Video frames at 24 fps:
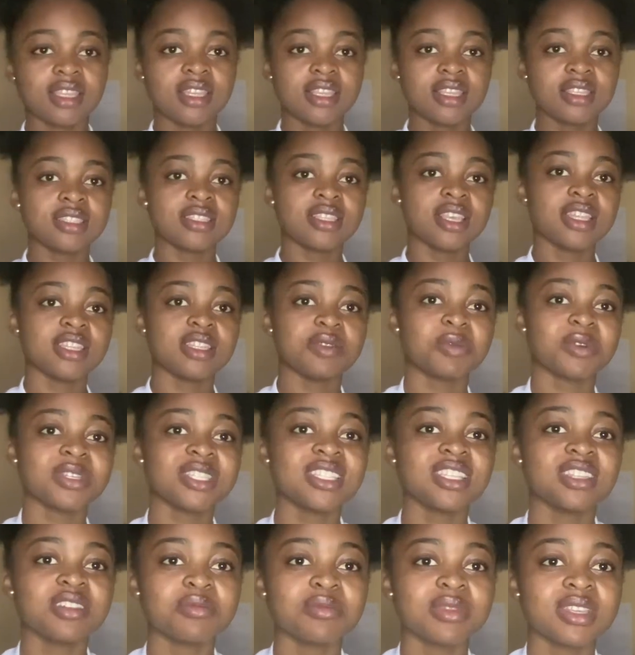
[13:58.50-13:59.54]
next day I
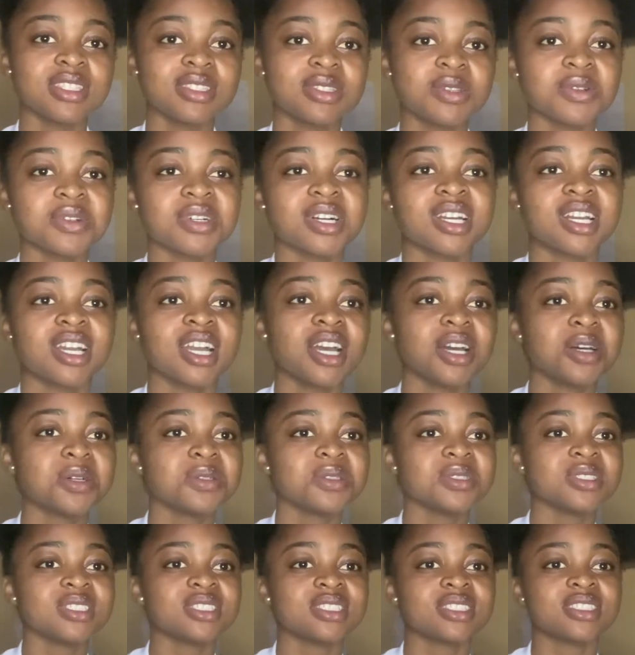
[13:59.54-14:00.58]
deposited my school
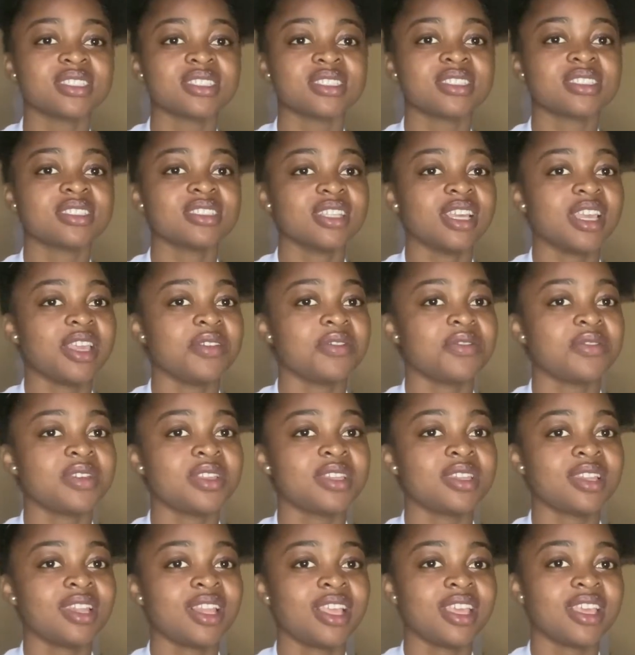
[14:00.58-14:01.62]
account. I
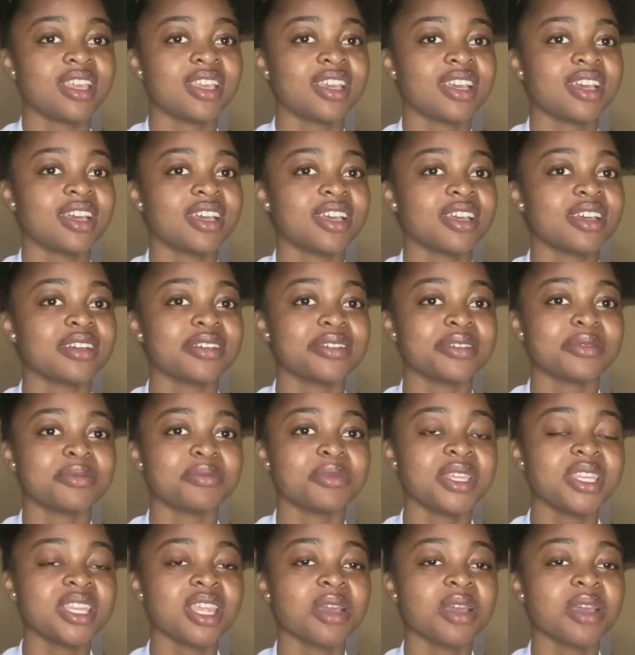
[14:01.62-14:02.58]
even like met